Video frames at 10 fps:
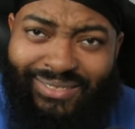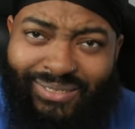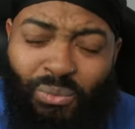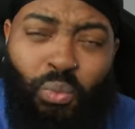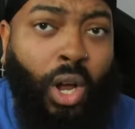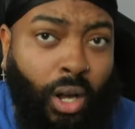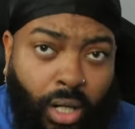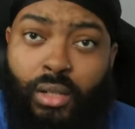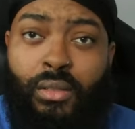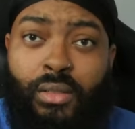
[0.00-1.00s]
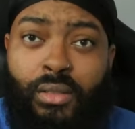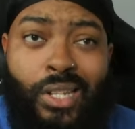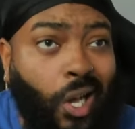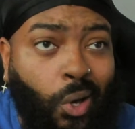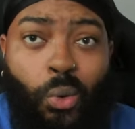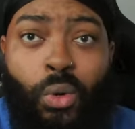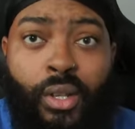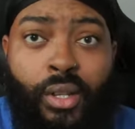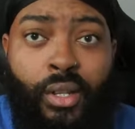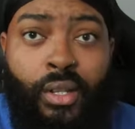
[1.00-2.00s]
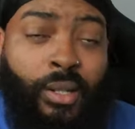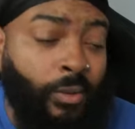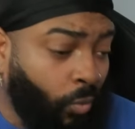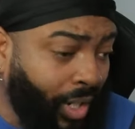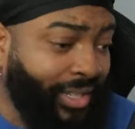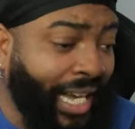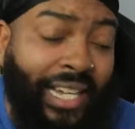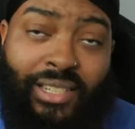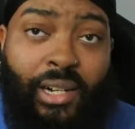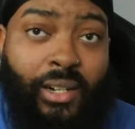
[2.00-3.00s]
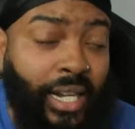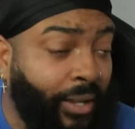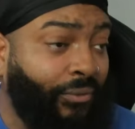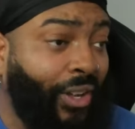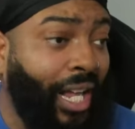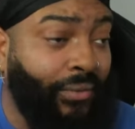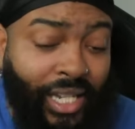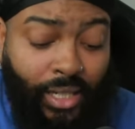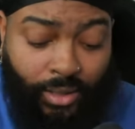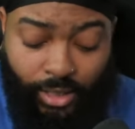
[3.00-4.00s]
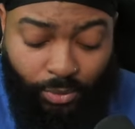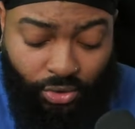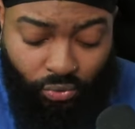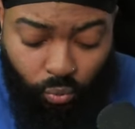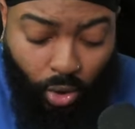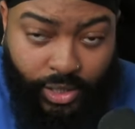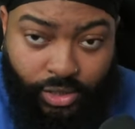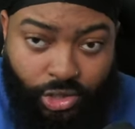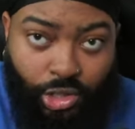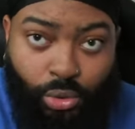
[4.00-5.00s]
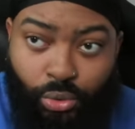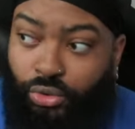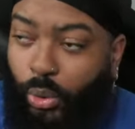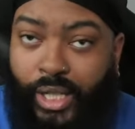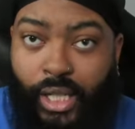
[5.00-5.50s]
Wrong. No. Once that third F5 hit, it was 1, 2, 3.